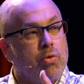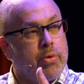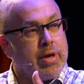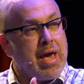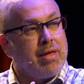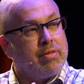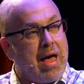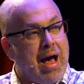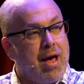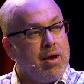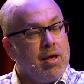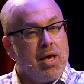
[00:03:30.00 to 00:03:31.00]
create
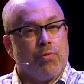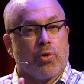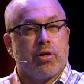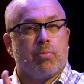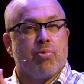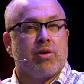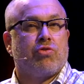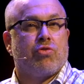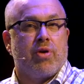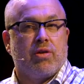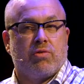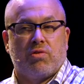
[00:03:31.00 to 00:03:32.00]
that? If we're going to bring
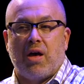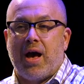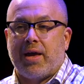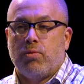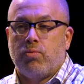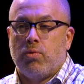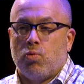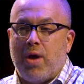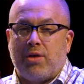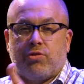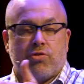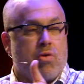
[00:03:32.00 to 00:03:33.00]
street-side
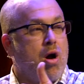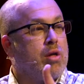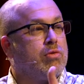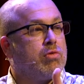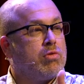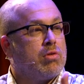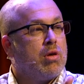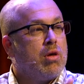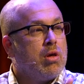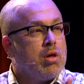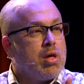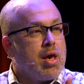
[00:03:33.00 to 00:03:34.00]
restaurants
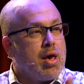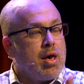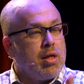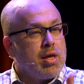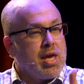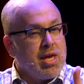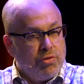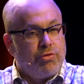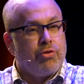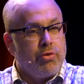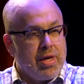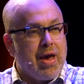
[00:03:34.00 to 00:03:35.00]

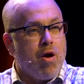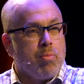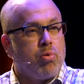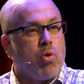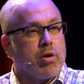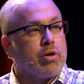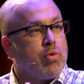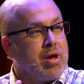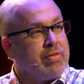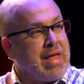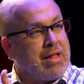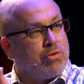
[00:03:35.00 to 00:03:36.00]
into the airport and
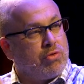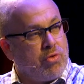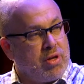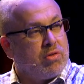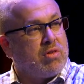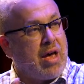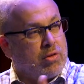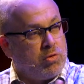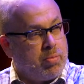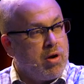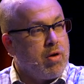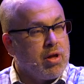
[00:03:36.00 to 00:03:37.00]
create that street-side
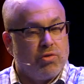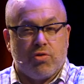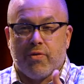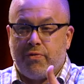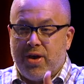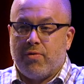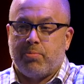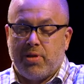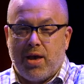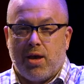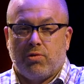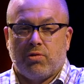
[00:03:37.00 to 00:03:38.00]
experience, your favorite
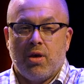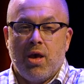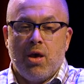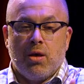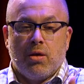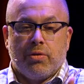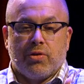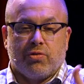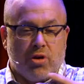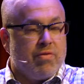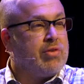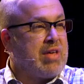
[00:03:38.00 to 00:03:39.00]
place, the
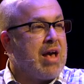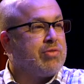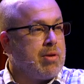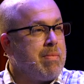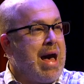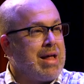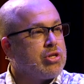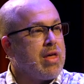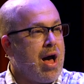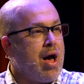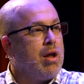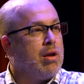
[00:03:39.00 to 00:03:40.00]
service has to match
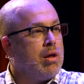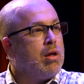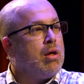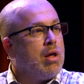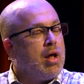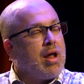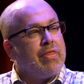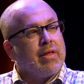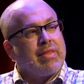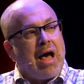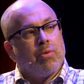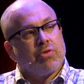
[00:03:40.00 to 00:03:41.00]
that. And I
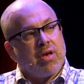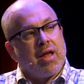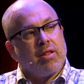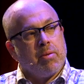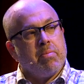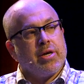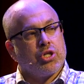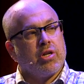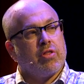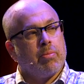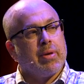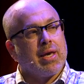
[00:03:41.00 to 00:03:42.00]
think that was kind of the
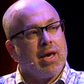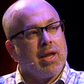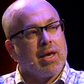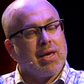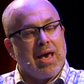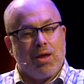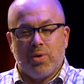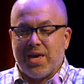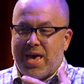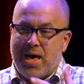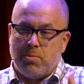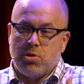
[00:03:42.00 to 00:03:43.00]
mission at the beginning. Can
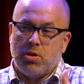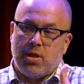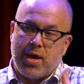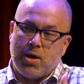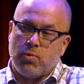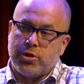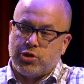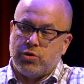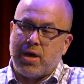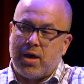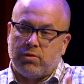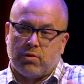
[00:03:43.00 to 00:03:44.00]
we emulate what
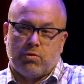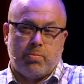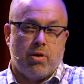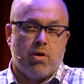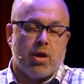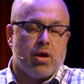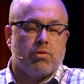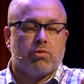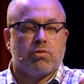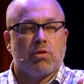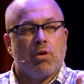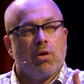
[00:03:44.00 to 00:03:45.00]
you guys
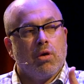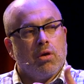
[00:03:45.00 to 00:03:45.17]
experience